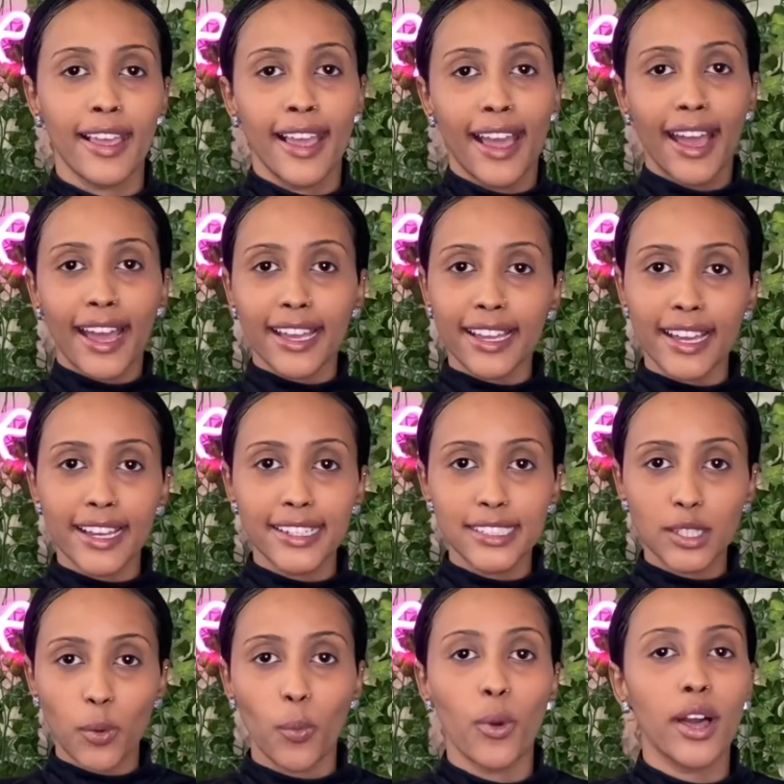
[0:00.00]
Hi guys,
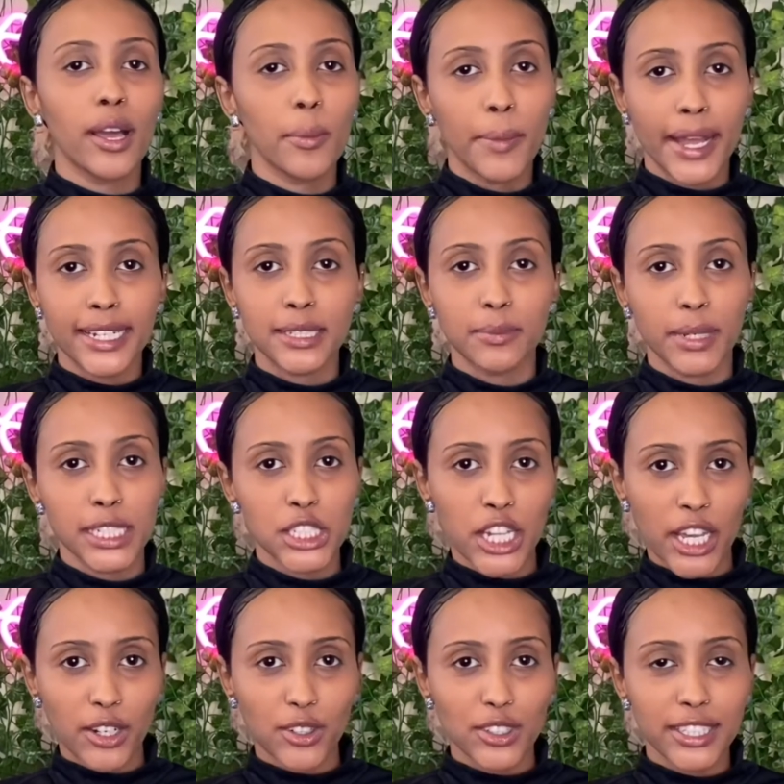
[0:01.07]
welcome back to my
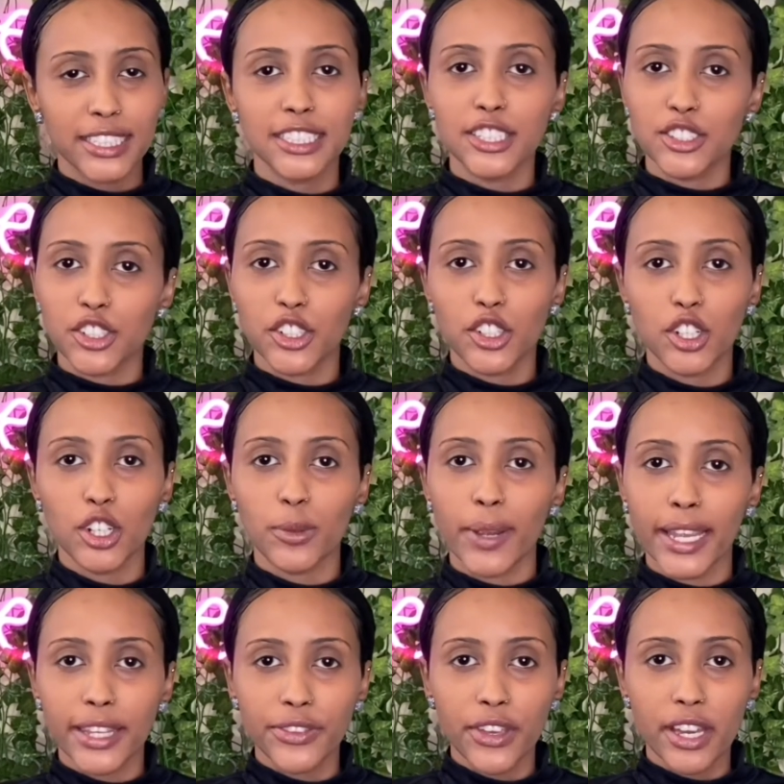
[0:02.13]
channel. This is your girl
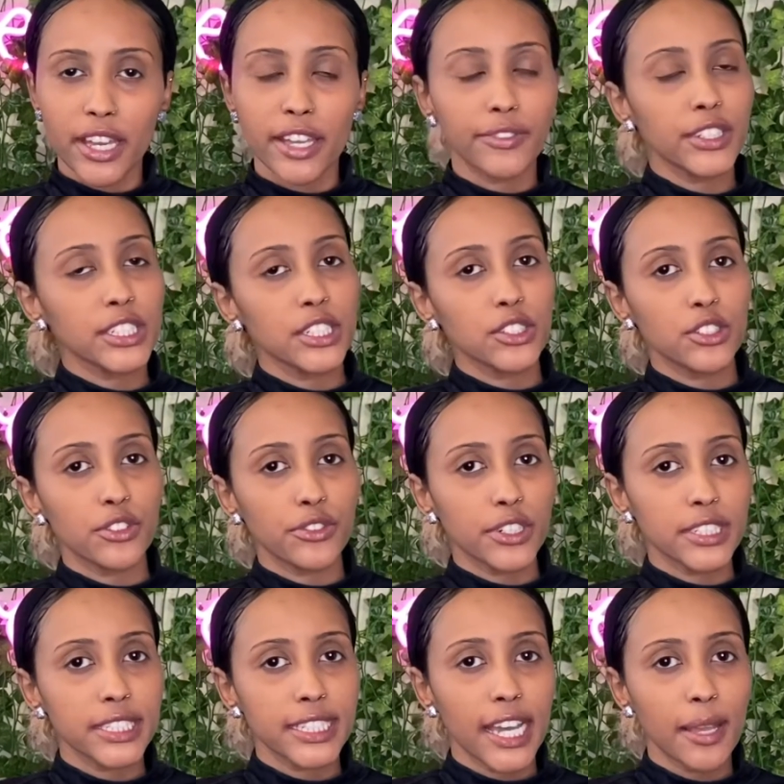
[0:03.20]
Raeda. If this is your
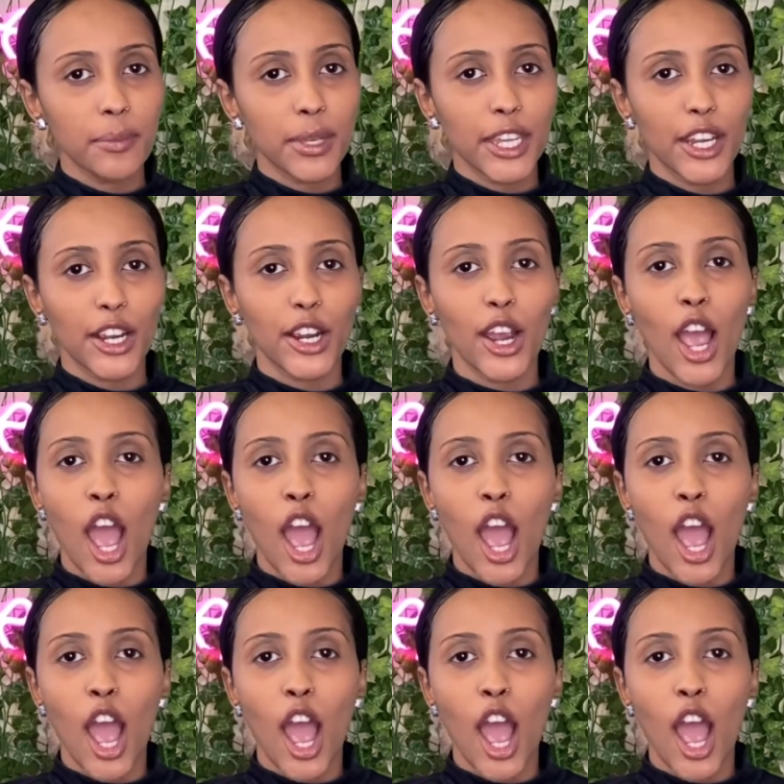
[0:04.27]
first time here,